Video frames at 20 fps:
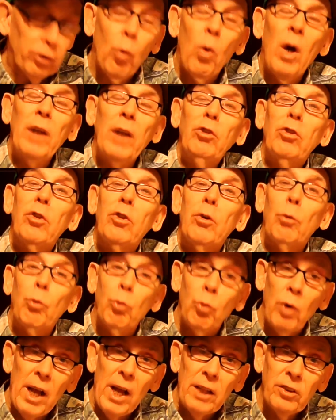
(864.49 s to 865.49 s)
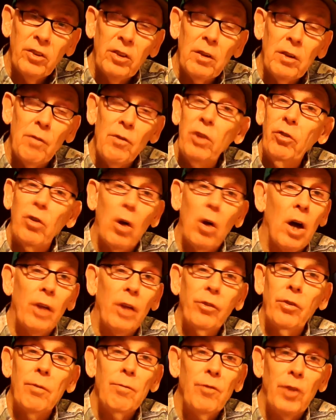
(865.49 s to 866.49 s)
watch the rest of this
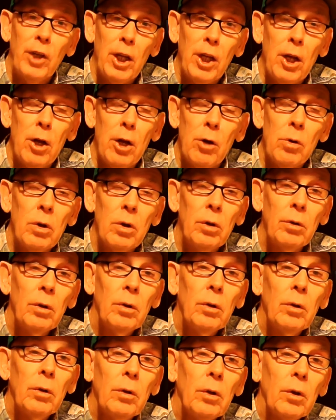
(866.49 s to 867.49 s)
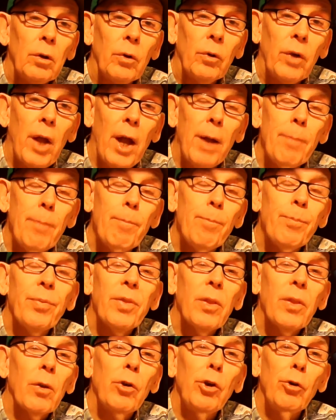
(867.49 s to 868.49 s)
awesome video. Okay,
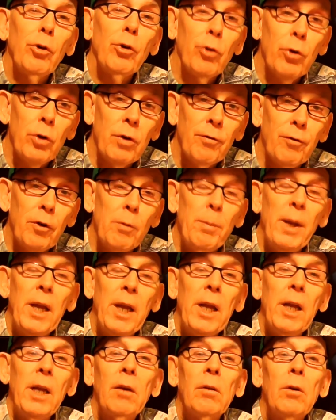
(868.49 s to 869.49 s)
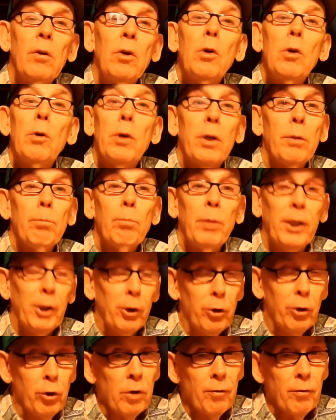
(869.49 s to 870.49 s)
you're doing it for me, but you're
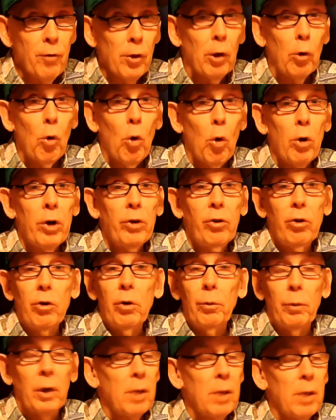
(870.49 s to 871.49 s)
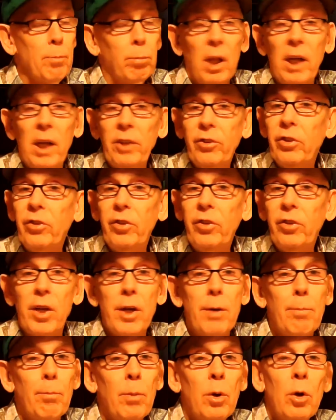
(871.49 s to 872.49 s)
doing it for the Lord too. It really blesses
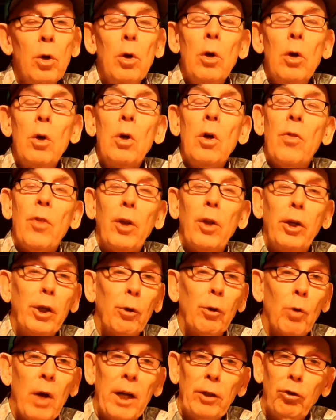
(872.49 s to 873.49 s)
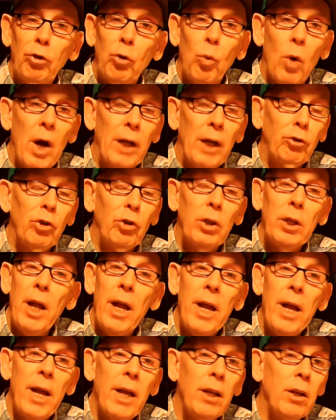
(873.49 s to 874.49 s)
Him that as you watch it,
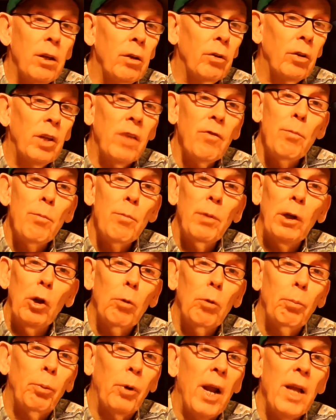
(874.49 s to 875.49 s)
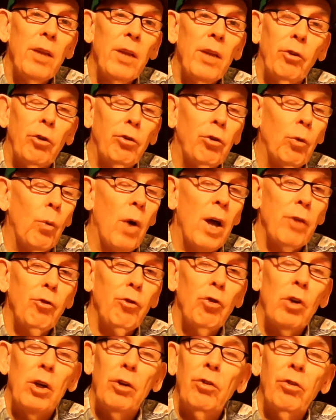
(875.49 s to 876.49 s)
and give Him a little praise as you're
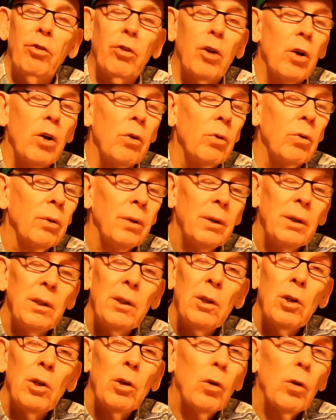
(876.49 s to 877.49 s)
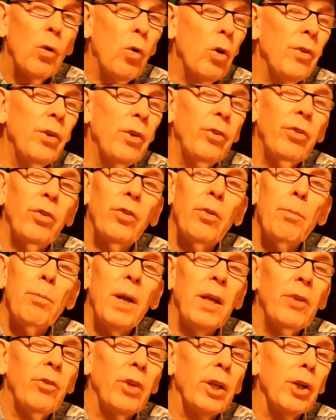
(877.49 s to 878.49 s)
watching it. Just go, Lord, this is
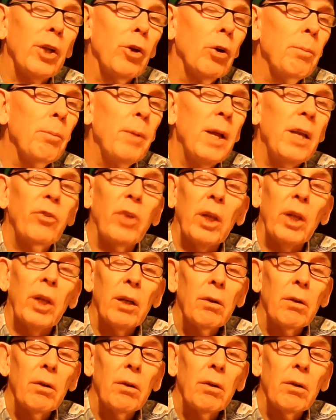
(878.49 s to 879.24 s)
amazing. You're amazing